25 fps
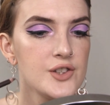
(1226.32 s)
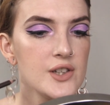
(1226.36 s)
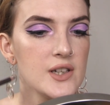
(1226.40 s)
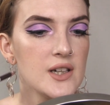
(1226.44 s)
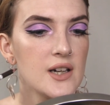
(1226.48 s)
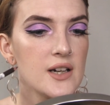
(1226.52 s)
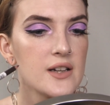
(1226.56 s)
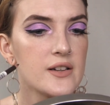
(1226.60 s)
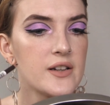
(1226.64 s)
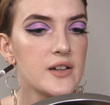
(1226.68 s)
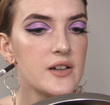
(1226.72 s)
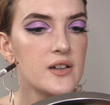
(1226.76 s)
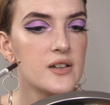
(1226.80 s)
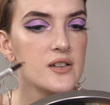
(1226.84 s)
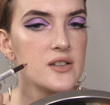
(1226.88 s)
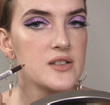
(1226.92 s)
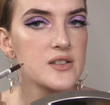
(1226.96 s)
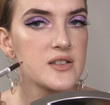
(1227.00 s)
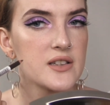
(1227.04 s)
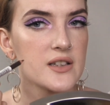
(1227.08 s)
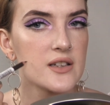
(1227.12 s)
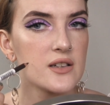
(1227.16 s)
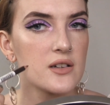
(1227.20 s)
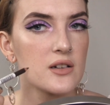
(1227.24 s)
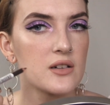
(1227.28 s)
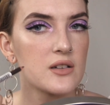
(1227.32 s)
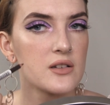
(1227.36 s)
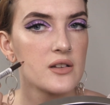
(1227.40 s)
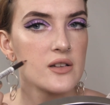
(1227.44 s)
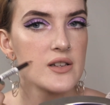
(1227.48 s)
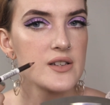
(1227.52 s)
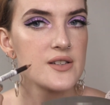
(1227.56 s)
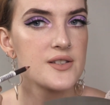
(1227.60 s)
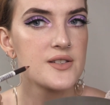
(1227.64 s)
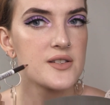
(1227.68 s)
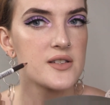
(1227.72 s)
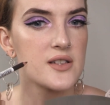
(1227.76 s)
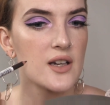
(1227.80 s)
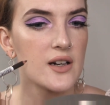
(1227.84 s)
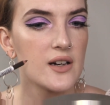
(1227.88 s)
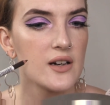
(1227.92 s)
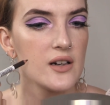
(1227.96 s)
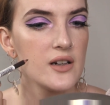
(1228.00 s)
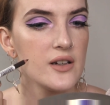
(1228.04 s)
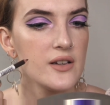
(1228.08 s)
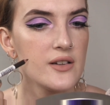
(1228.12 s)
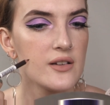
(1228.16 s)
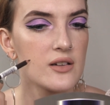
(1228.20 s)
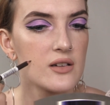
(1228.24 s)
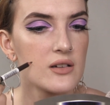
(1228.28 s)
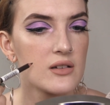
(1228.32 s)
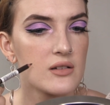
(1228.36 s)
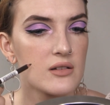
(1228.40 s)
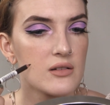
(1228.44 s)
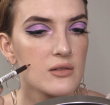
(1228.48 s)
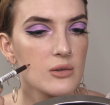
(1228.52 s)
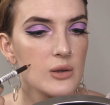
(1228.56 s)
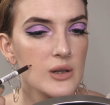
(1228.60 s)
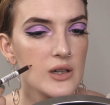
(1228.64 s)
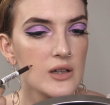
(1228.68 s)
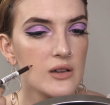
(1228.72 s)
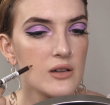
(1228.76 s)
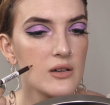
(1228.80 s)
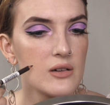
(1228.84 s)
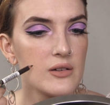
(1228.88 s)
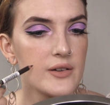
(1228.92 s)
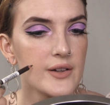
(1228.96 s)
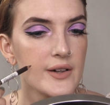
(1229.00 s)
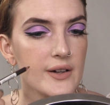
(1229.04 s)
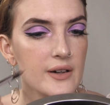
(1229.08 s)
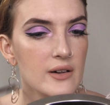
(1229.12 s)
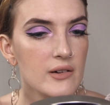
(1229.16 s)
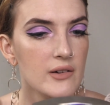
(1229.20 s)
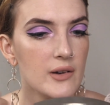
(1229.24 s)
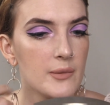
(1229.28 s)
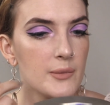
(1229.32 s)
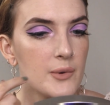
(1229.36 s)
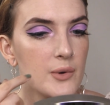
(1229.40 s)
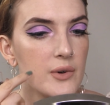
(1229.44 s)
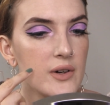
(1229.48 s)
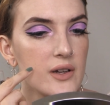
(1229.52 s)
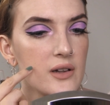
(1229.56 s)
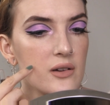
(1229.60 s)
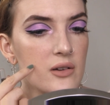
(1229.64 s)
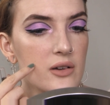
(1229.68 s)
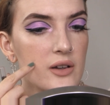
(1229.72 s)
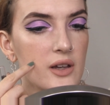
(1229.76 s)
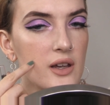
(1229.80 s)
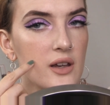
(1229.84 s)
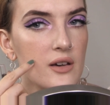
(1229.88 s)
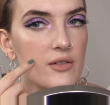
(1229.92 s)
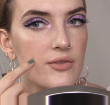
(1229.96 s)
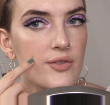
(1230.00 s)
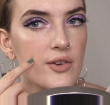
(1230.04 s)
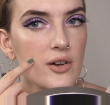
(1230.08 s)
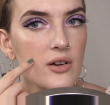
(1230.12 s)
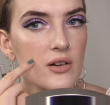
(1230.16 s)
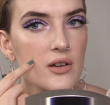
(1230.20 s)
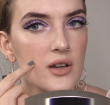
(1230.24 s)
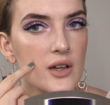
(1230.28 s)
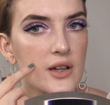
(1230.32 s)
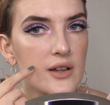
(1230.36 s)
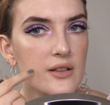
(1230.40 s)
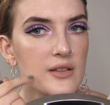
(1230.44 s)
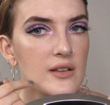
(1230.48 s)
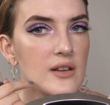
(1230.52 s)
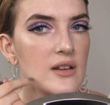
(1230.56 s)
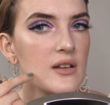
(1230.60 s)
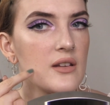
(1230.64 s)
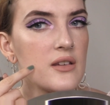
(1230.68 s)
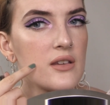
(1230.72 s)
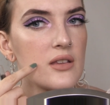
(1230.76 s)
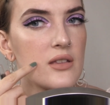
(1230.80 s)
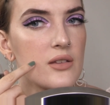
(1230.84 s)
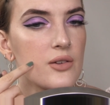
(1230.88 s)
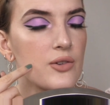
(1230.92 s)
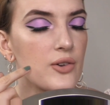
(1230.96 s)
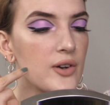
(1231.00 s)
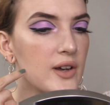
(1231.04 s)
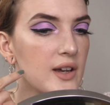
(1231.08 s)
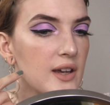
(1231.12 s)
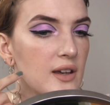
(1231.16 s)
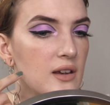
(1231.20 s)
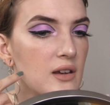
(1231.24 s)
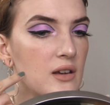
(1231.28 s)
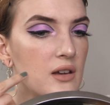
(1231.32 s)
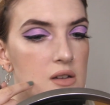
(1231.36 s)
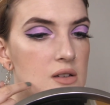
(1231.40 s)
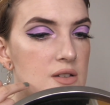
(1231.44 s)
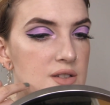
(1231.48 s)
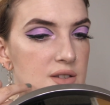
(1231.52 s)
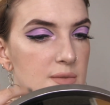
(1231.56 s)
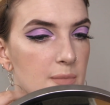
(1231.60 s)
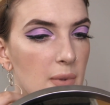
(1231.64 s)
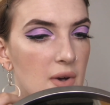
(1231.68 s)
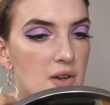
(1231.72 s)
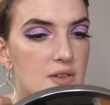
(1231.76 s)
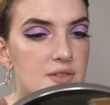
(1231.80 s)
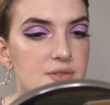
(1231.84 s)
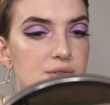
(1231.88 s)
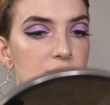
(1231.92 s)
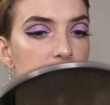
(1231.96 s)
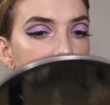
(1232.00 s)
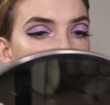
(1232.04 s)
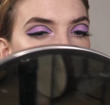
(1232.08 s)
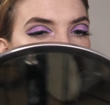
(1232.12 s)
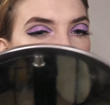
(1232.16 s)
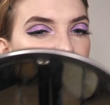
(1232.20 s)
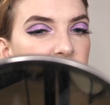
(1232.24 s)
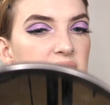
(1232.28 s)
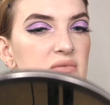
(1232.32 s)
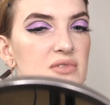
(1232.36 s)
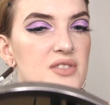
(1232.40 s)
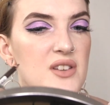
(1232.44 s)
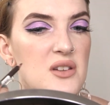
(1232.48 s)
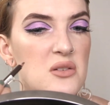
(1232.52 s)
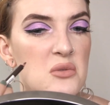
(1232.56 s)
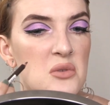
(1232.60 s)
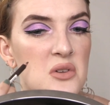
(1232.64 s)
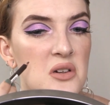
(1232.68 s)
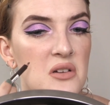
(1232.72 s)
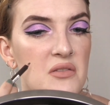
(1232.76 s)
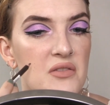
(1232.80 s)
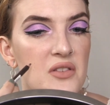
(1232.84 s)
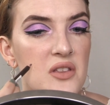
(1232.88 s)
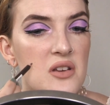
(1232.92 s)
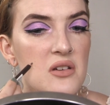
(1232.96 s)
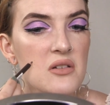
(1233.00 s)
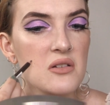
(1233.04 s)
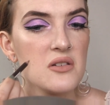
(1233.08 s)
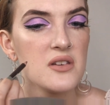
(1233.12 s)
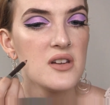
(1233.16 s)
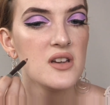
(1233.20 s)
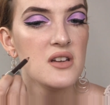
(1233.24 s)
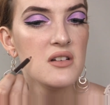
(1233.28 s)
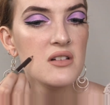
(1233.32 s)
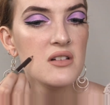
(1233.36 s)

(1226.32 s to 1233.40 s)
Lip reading: had hers like on this side, quite low down. I'm quite lucky I've got like these 3 spots, so I might fill one of those in.